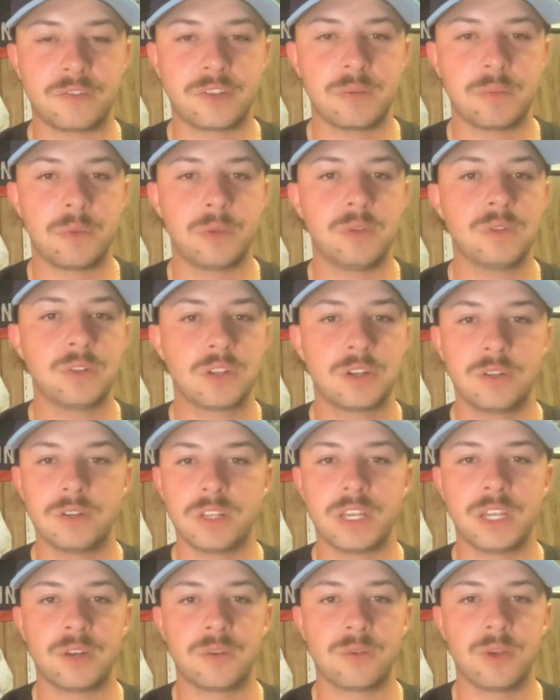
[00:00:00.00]
triple.
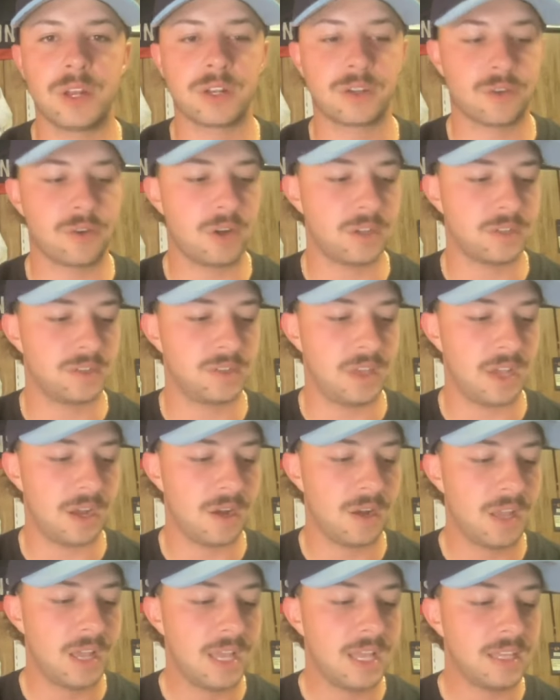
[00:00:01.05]
Couldn't get a run across
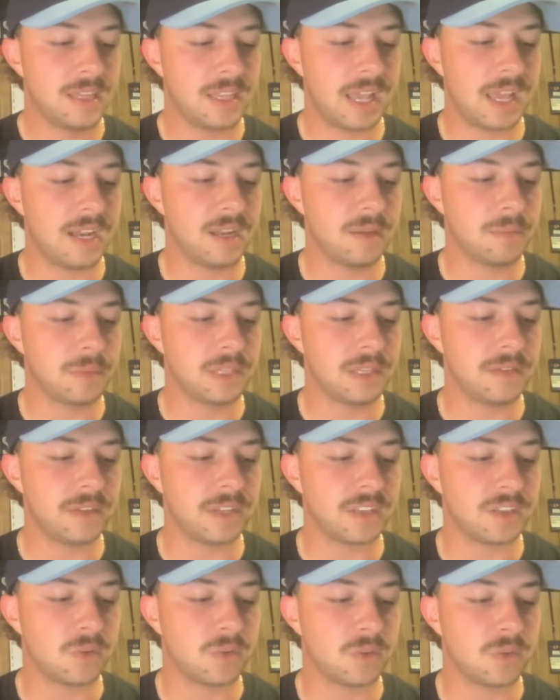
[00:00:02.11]
there. They end up
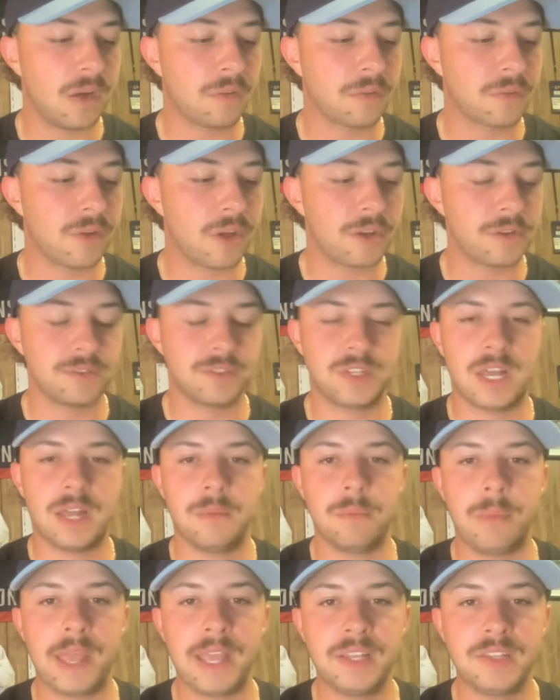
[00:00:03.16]
leaving 12 runners
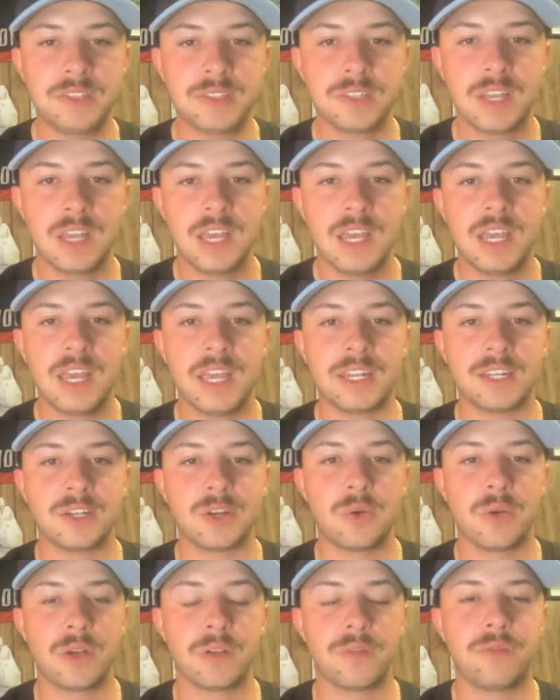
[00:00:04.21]
on base and
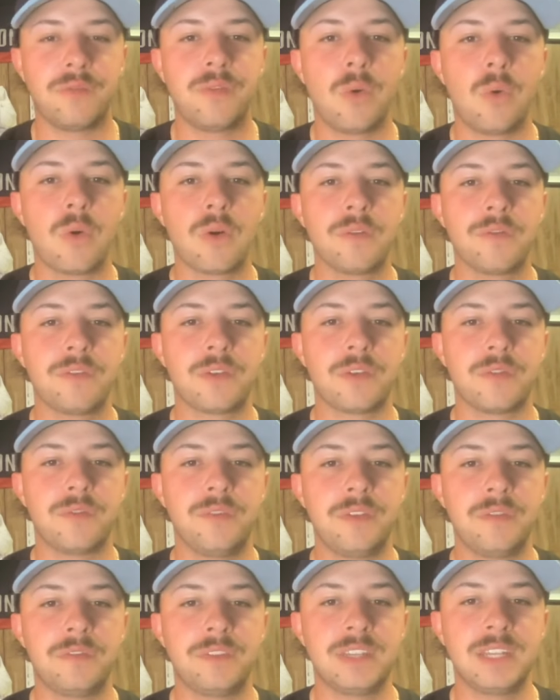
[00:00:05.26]
going four for
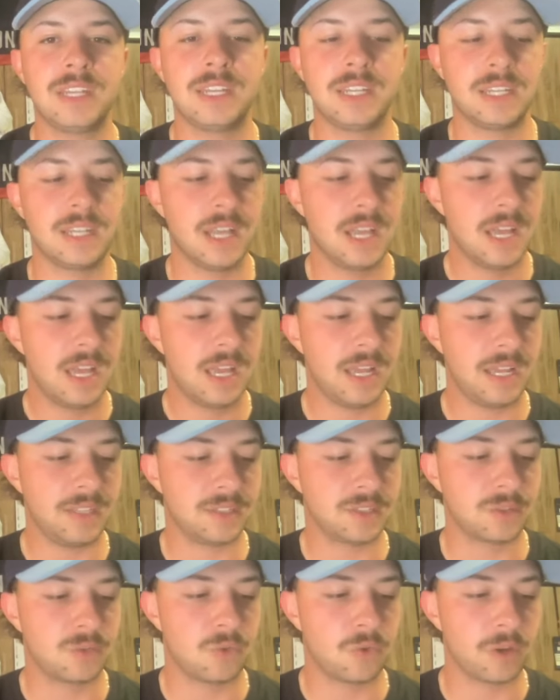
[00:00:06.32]
15 in
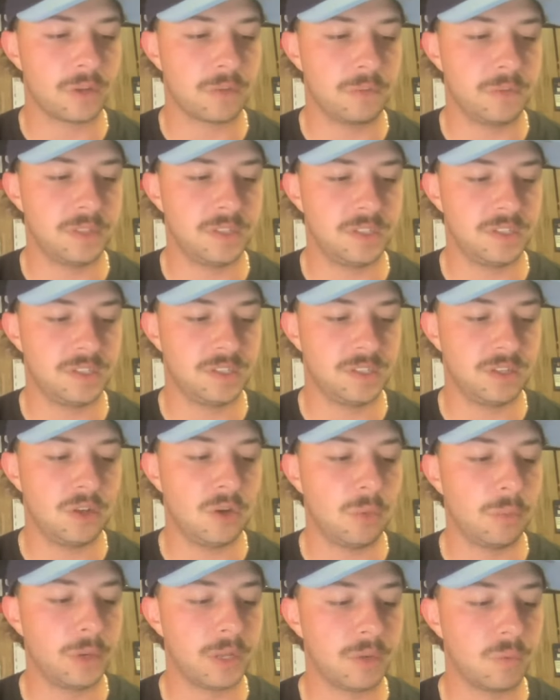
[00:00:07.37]
scoring position.
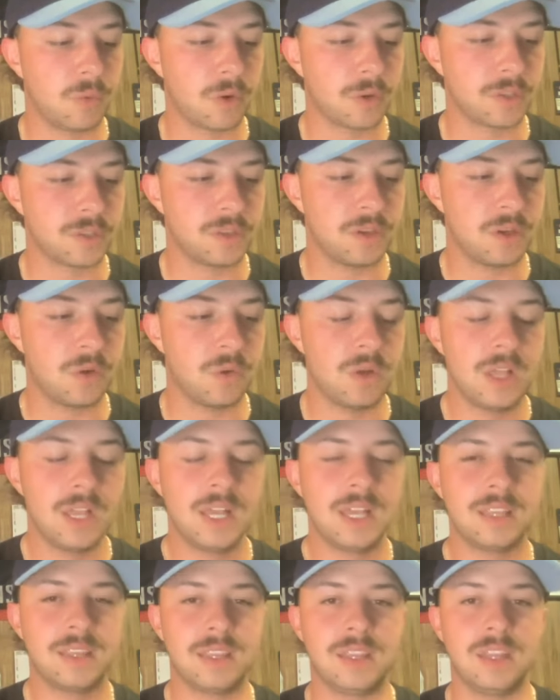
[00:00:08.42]
Nobody worse, though,
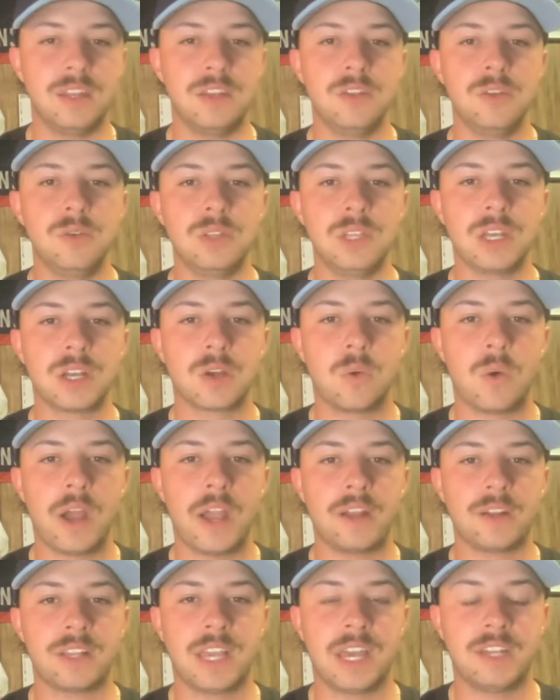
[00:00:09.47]
than the newly
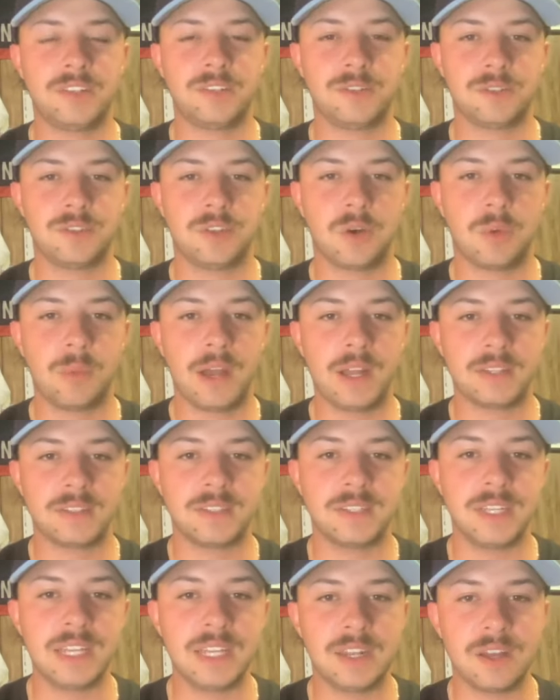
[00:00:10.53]
acquired catcher, Tomas
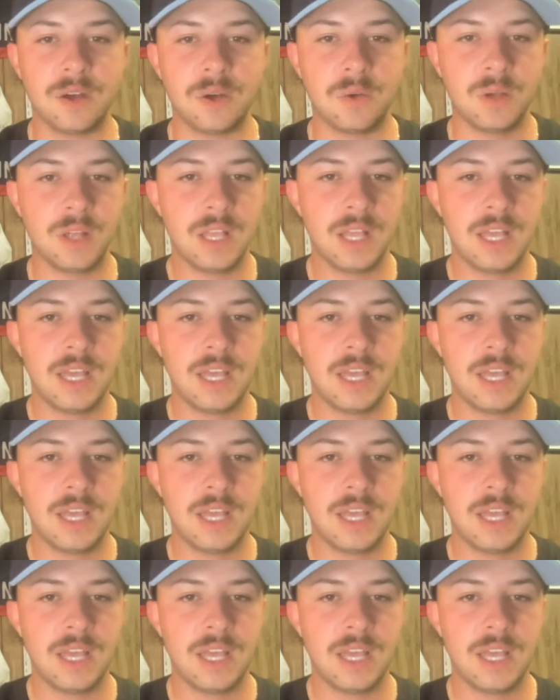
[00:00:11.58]
Nido.